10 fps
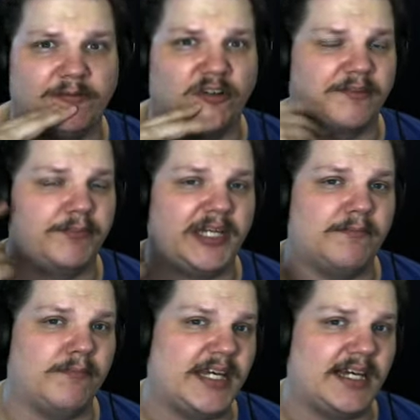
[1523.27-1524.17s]
it would have
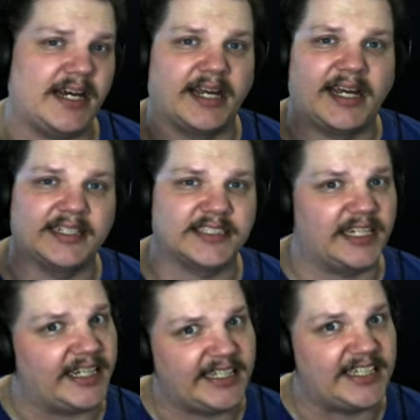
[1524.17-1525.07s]
been me against
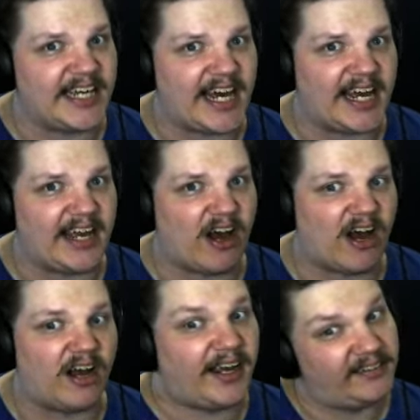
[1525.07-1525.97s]
the, the
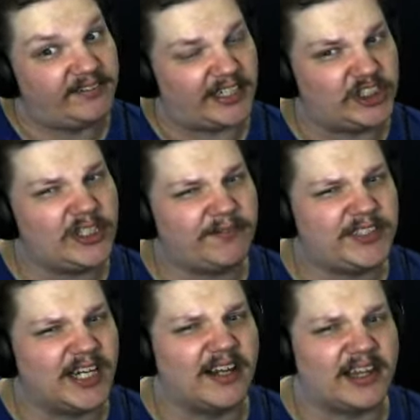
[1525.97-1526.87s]
AI. I should
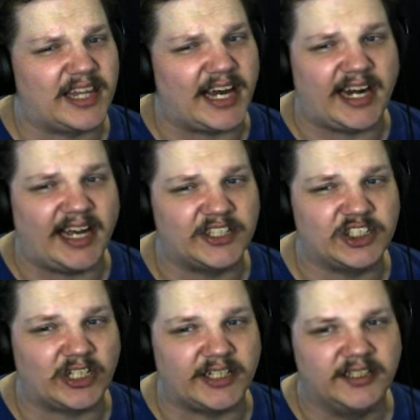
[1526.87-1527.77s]
have done that,
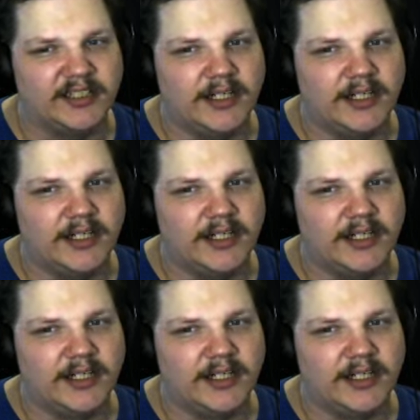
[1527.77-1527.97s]
actually.